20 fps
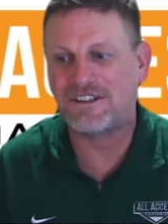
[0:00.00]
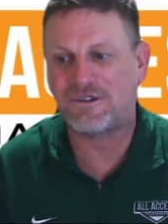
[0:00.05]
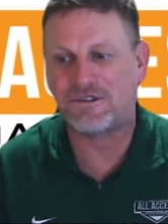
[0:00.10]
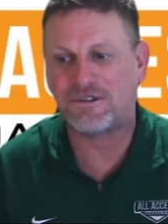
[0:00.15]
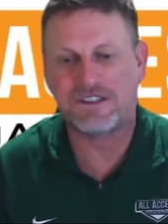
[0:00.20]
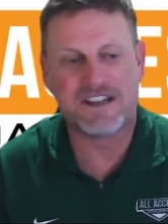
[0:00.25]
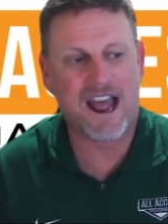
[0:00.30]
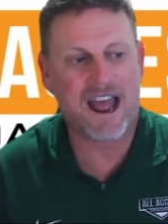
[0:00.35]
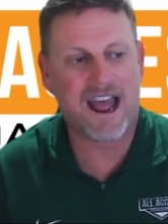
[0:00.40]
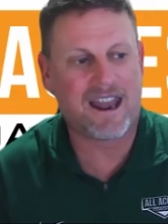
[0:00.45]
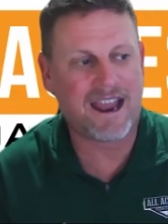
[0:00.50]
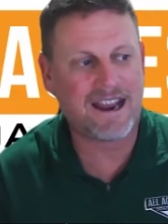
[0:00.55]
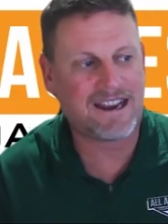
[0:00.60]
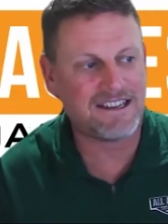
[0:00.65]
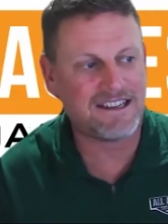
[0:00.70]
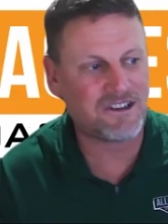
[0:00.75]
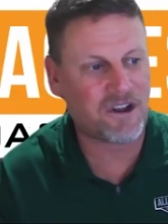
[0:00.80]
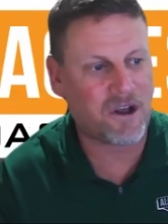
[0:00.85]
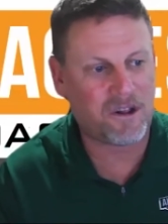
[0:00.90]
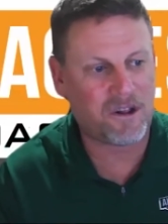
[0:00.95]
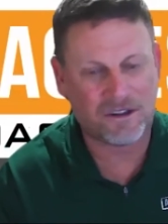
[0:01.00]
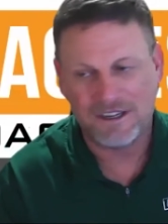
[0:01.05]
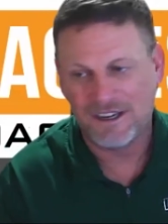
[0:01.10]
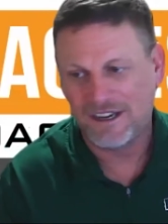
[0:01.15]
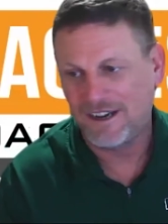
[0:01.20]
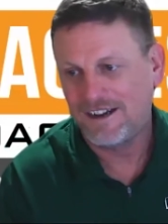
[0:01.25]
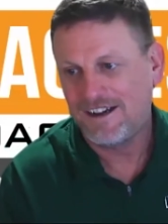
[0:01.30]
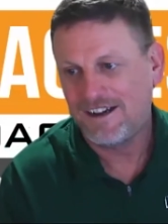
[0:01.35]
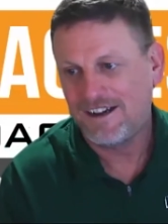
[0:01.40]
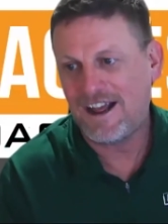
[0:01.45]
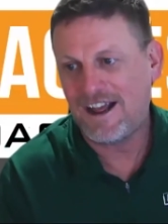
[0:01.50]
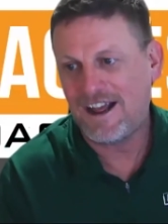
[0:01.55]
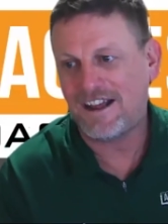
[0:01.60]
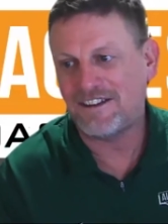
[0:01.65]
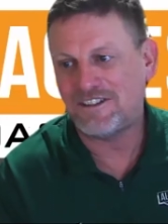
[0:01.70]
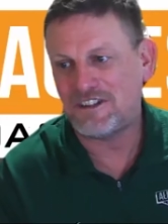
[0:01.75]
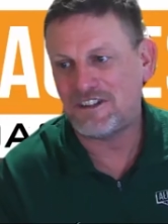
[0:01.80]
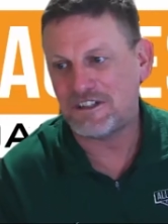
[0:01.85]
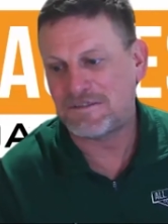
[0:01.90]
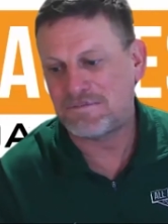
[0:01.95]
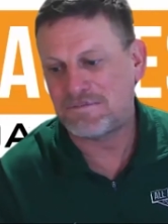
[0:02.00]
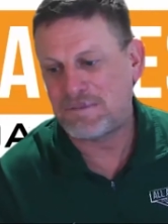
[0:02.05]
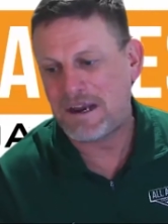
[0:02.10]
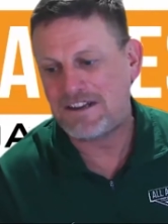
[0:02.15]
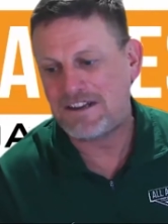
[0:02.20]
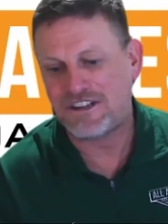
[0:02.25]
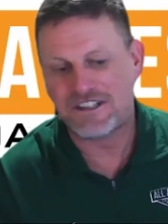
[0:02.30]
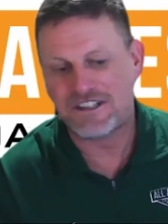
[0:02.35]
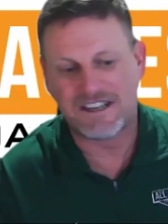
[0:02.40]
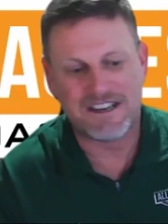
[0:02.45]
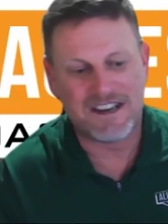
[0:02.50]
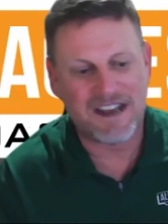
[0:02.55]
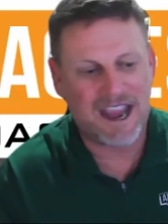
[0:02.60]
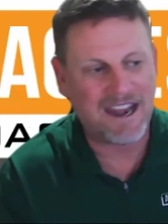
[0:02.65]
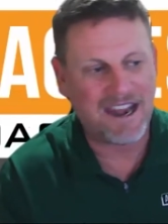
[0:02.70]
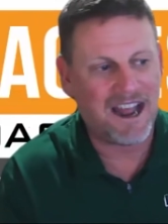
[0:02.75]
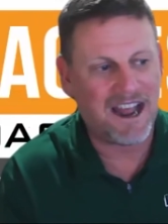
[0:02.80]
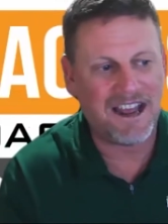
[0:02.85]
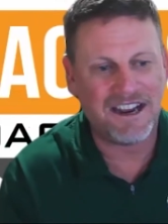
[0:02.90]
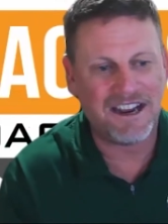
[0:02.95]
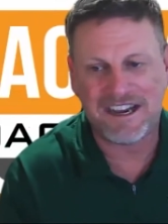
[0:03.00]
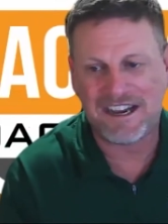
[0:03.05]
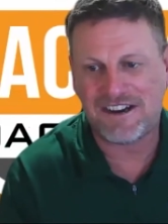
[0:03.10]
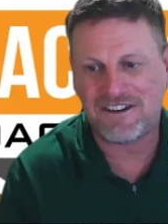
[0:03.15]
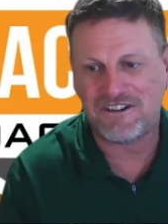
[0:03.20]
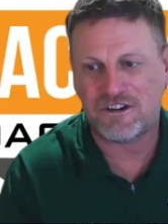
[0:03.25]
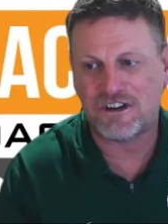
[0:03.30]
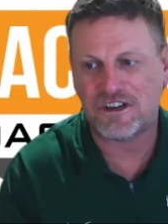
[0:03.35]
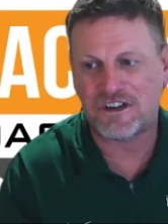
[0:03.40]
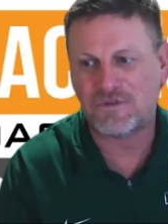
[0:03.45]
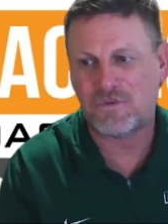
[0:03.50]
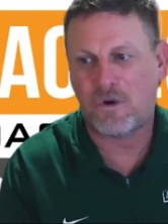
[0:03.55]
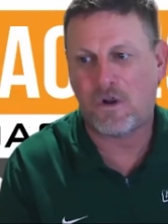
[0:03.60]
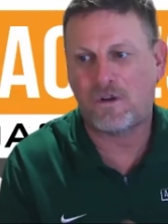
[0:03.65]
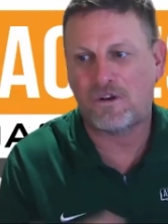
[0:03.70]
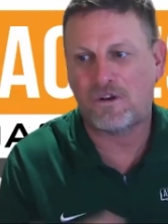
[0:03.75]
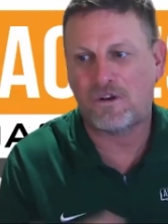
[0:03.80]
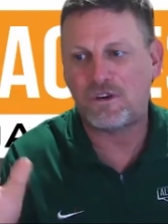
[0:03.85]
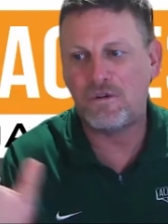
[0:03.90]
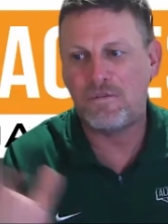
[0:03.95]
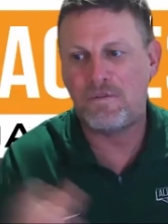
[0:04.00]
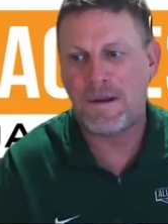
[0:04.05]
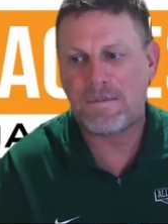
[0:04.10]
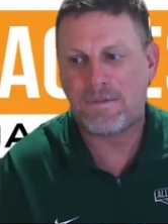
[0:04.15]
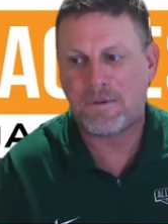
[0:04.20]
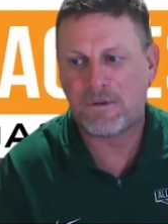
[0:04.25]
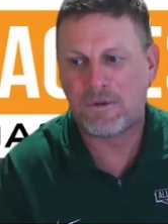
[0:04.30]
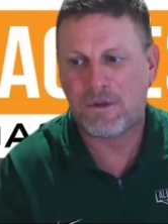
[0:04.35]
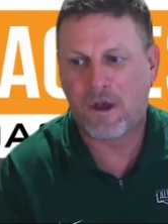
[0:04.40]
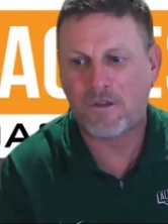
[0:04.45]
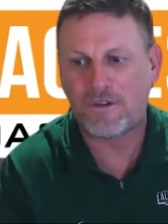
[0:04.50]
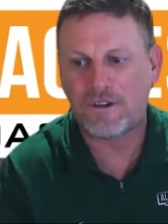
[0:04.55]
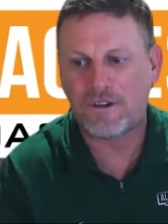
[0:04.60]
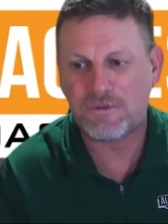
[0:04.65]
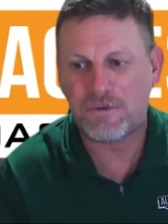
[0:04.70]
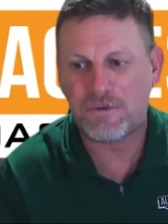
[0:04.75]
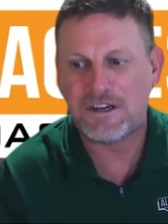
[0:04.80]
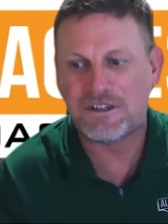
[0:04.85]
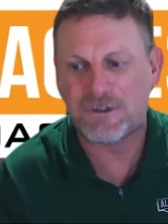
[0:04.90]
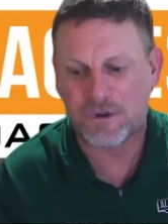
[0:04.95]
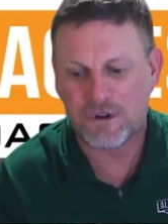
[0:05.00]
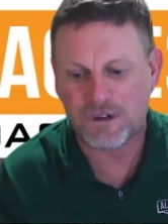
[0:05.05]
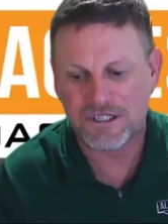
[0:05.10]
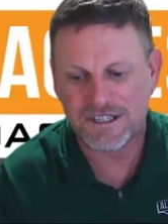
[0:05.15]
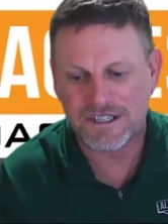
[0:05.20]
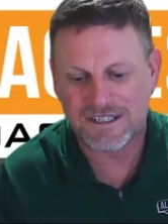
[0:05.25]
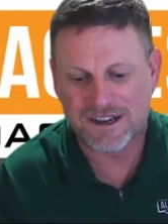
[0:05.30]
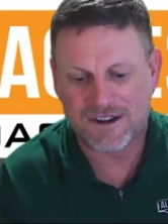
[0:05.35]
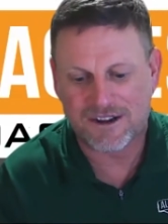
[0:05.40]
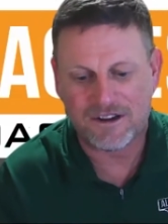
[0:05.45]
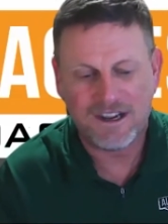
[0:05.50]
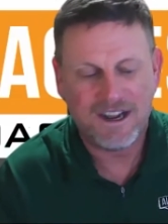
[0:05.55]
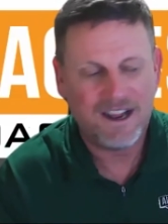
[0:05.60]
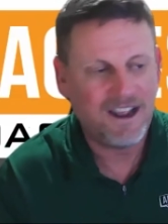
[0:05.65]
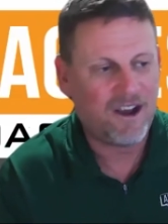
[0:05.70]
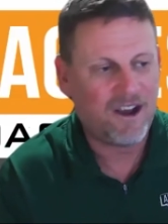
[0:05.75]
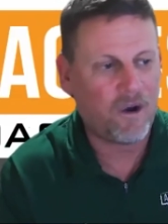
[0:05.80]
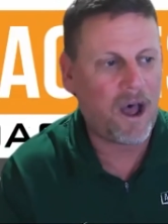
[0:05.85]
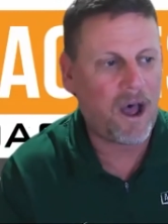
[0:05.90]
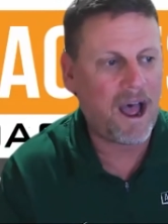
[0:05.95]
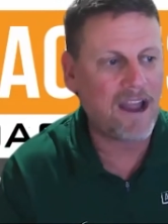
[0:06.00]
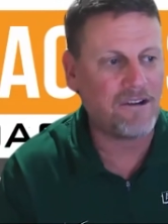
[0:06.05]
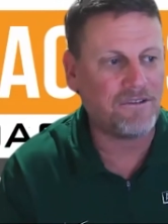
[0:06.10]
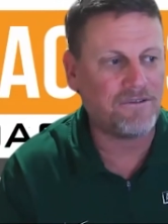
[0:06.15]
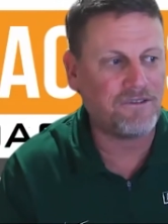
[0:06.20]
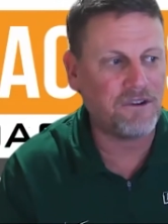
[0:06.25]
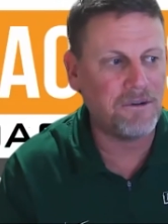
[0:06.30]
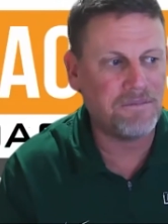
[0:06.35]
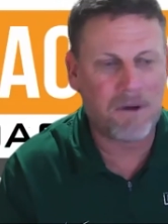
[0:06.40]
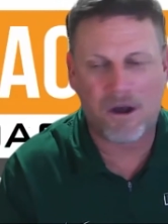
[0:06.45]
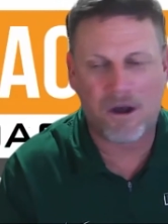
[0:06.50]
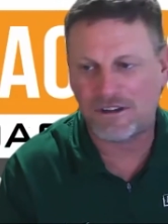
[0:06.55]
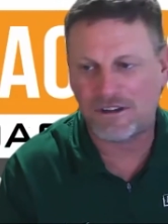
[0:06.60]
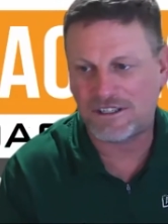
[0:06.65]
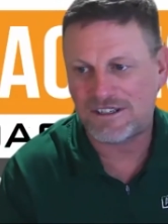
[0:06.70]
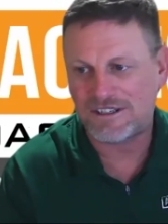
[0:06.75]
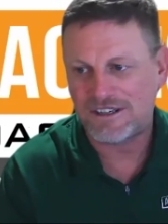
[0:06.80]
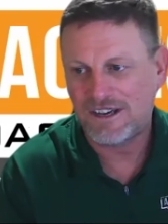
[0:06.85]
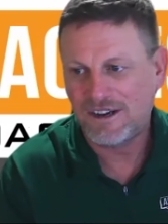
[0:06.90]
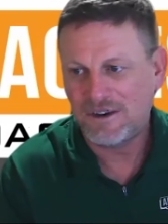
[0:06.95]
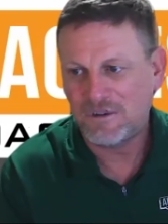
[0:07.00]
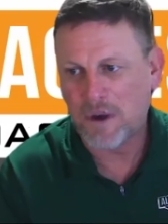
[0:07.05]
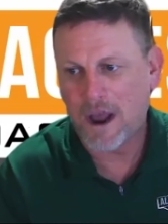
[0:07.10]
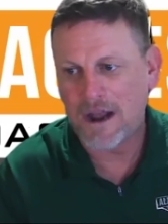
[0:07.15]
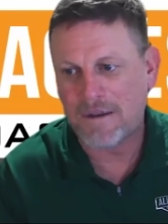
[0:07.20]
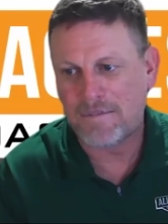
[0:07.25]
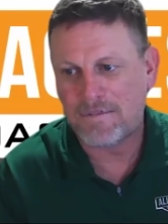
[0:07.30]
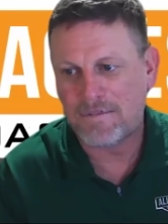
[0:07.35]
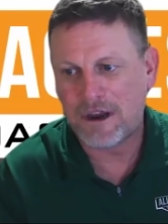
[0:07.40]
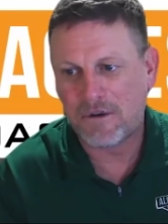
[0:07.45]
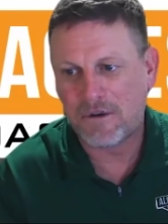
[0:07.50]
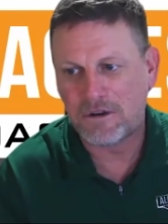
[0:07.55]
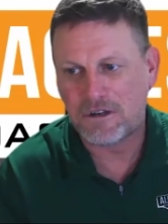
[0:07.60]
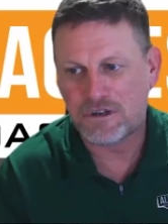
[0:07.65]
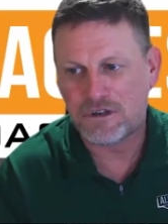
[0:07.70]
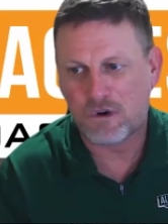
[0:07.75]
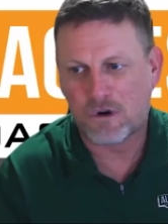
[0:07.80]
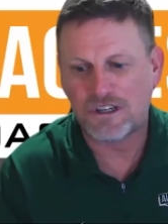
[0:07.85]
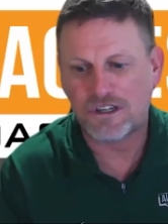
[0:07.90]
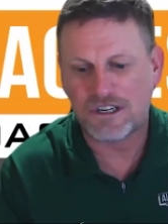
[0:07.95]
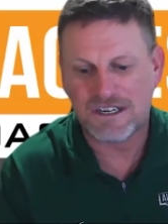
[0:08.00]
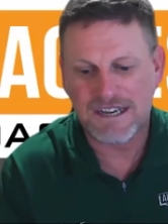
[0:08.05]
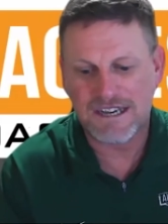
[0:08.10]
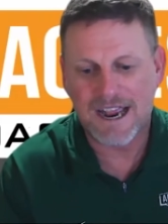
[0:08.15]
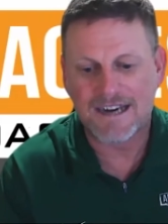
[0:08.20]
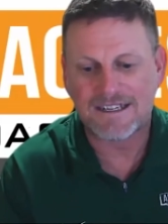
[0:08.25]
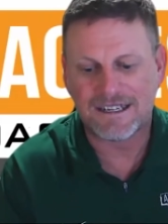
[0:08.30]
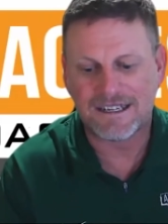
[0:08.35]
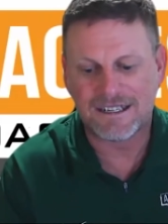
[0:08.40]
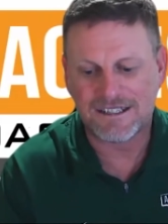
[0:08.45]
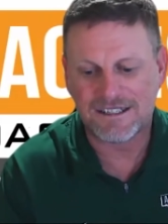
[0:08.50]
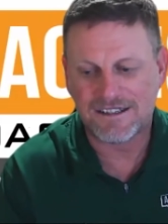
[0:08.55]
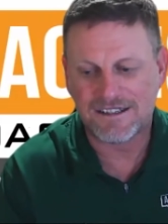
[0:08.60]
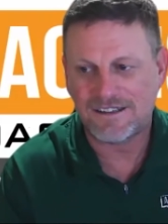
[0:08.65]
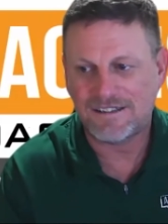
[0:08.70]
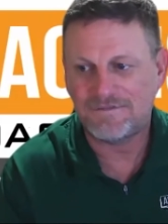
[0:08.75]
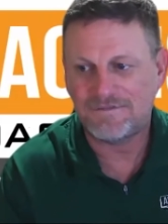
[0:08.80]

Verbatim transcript: So it's not like it's all just peaches and honey, and you're just rolling through people with all these resources. So Ohio football is right up there with Georgia and Texas.